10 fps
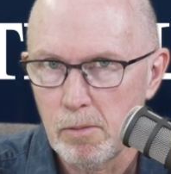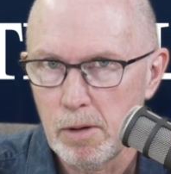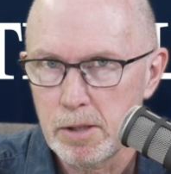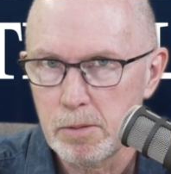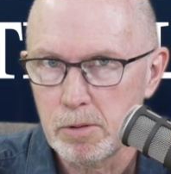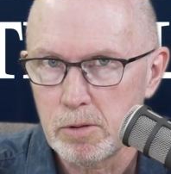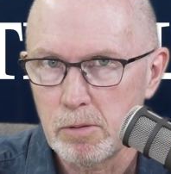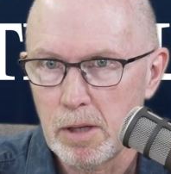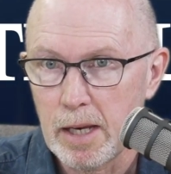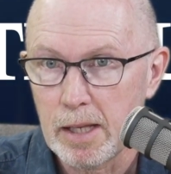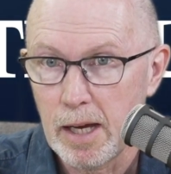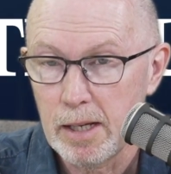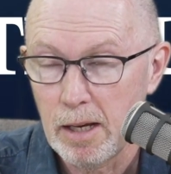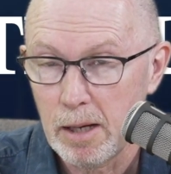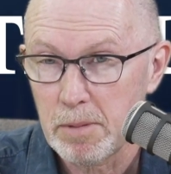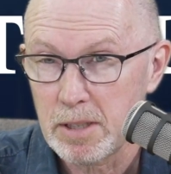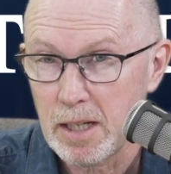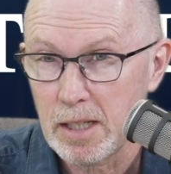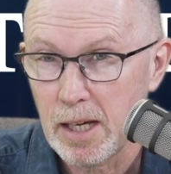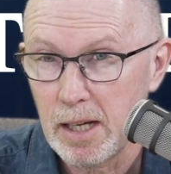rents would do that again,
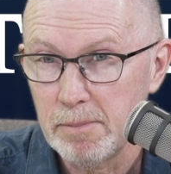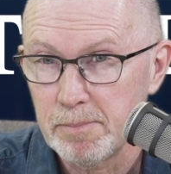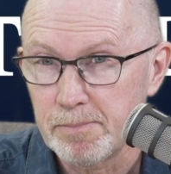9% again?